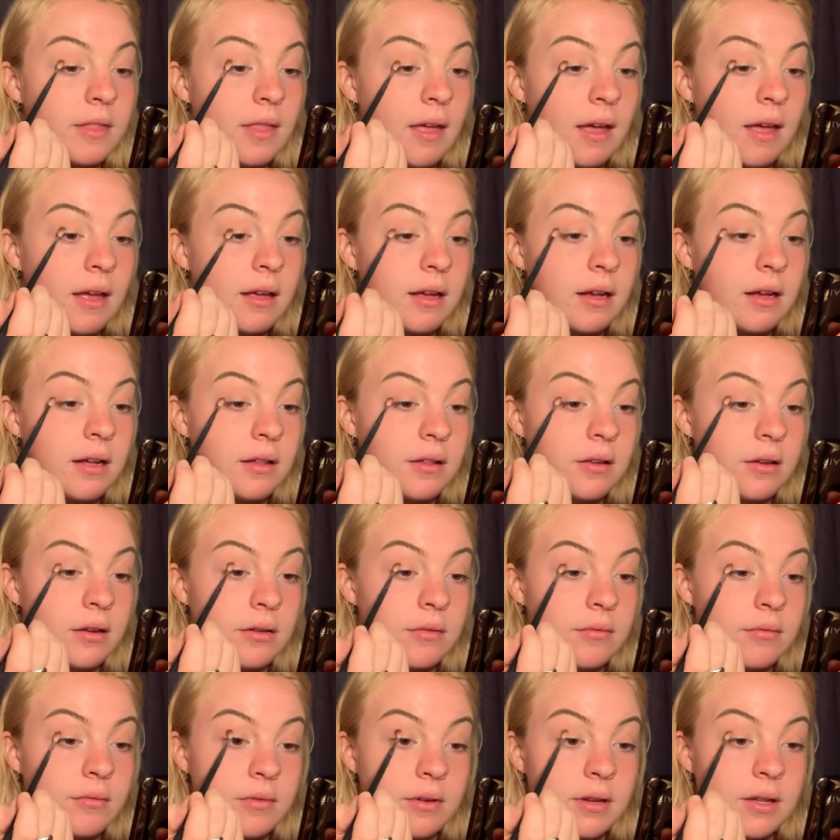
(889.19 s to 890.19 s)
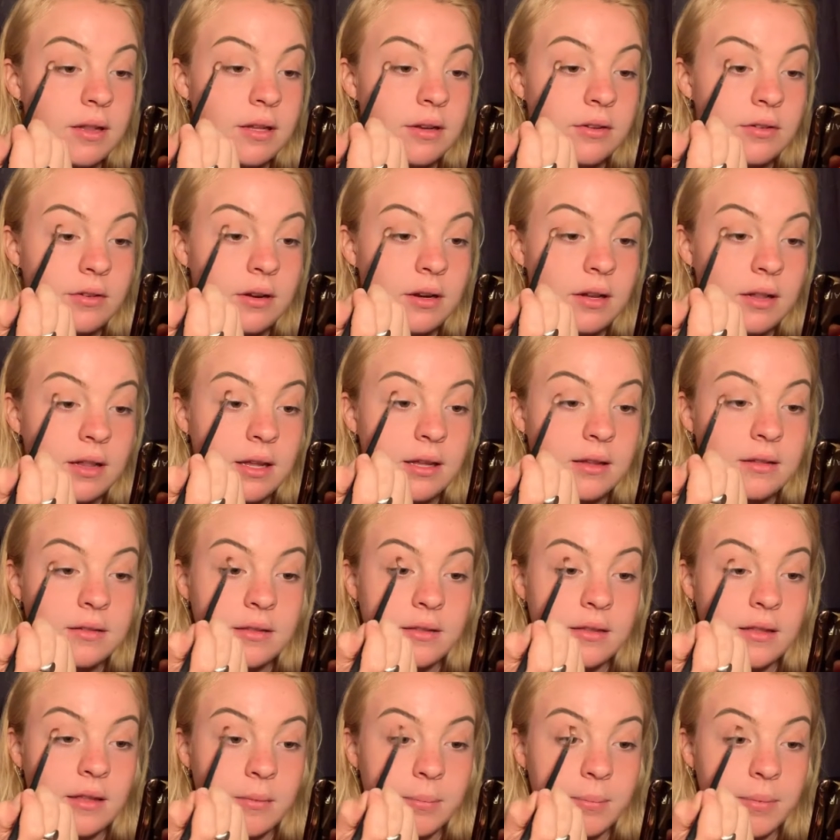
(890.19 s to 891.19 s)
that color and really try to like
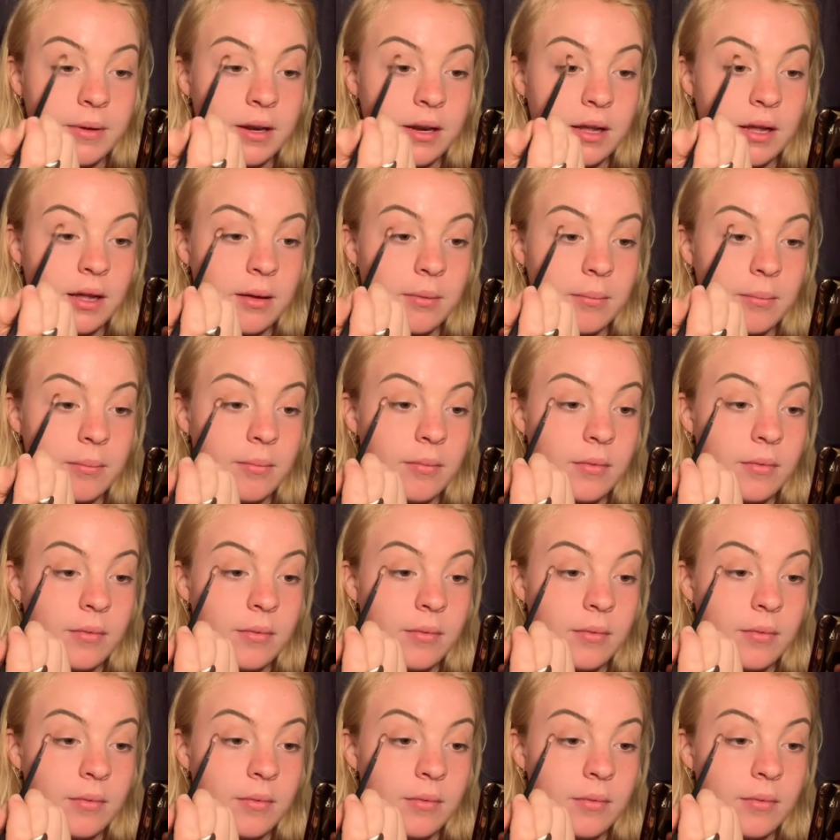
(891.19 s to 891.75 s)
deepen up